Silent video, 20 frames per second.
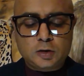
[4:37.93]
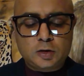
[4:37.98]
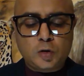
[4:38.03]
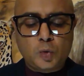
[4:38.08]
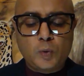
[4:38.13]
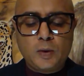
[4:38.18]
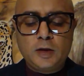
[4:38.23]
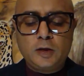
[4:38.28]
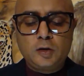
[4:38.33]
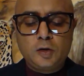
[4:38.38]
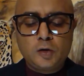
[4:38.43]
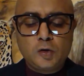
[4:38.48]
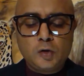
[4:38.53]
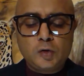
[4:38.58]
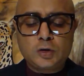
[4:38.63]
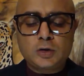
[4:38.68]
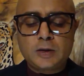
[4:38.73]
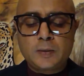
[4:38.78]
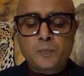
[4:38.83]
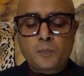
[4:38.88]
So we
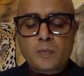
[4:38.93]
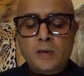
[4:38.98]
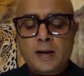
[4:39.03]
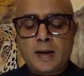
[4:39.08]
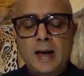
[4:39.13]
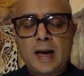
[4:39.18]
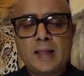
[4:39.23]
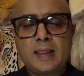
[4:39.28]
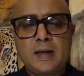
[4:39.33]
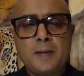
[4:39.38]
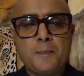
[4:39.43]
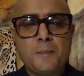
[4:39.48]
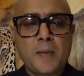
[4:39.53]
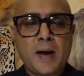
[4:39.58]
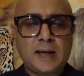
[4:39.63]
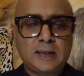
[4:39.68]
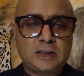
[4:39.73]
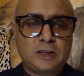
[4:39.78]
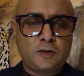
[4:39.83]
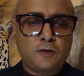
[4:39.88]
used the
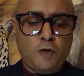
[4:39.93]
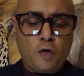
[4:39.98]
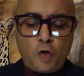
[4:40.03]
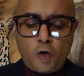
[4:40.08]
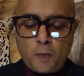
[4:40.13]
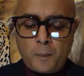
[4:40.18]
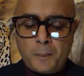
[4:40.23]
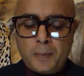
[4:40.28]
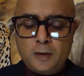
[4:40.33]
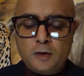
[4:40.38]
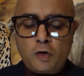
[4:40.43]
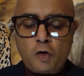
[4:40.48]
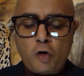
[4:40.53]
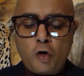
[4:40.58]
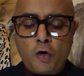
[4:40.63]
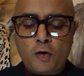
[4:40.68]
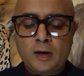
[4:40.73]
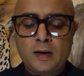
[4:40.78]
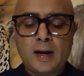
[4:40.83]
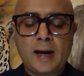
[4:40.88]
massive open
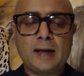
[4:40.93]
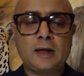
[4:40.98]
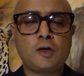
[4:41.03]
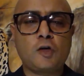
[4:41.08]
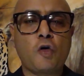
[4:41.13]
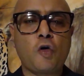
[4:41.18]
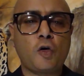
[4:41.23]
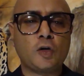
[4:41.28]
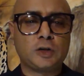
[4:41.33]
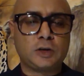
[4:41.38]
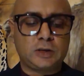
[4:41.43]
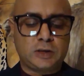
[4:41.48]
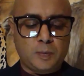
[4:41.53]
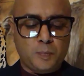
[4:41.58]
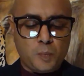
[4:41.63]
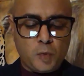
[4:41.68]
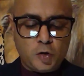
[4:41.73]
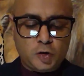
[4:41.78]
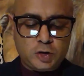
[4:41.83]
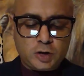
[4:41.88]
online courses, the
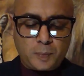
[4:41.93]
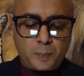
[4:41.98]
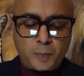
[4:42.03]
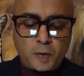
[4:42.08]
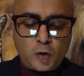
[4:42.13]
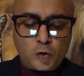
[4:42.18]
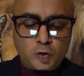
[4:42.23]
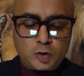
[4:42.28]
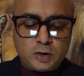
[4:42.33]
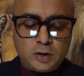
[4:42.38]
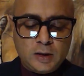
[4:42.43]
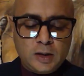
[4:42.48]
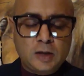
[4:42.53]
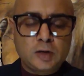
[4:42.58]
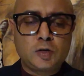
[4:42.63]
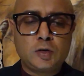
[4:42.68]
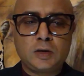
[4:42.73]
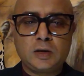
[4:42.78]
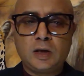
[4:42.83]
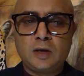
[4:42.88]
MOOCs approach,
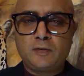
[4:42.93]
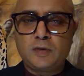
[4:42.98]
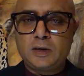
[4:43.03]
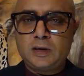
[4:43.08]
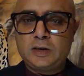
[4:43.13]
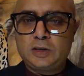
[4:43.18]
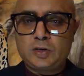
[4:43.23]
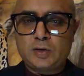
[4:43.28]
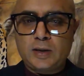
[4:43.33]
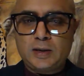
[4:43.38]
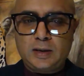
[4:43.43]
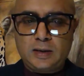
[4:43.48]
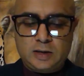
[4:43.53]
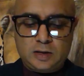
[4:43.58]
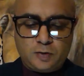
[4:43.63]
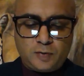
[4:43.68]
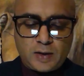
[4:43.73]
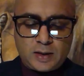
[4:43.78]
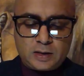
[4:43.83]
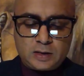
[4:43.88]
to deliver these training
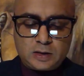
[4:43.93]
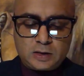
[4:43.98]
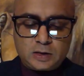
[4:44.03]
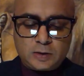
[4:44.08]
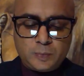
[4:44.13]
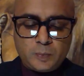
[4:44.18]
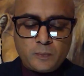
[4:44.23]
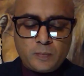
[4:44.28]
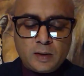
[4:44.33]
interventions.